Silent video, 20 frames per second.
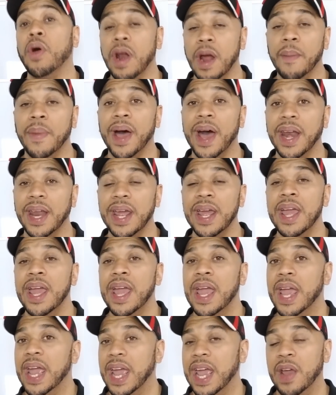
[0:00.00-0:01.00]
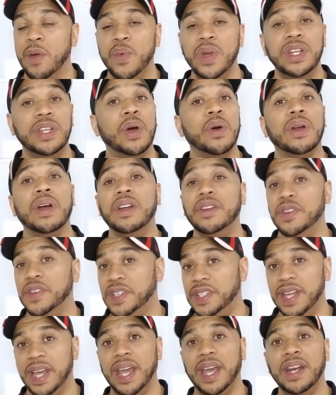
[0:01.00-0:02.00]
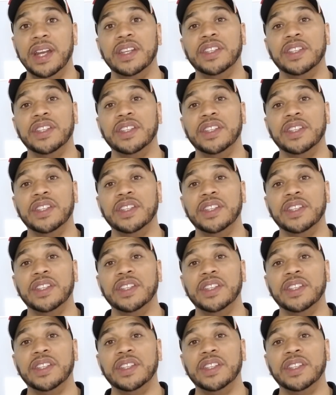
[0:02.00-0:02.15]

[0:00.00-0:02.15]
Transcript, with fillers: on our body, and we don't understand.